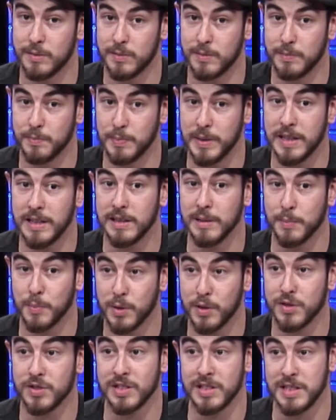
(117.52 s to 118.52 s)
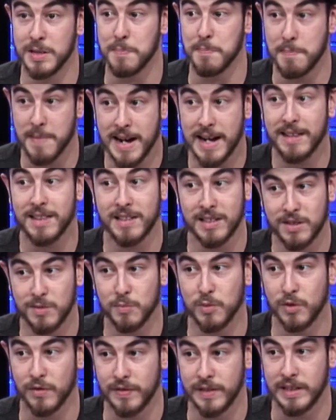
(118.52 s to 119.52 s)
be the person to make this
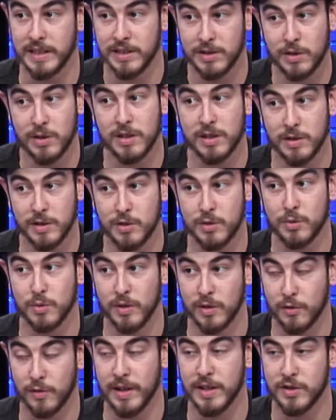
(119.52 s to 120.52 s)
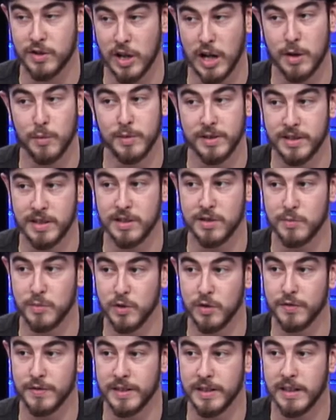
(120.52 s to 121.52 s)
movie. He's going to do a great job with this
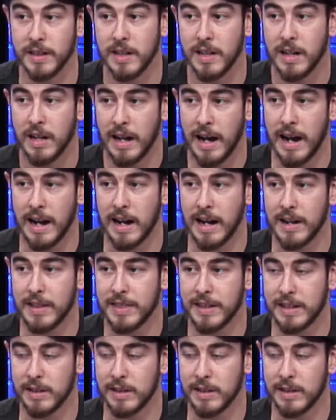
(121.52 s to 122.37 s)
movie. And I think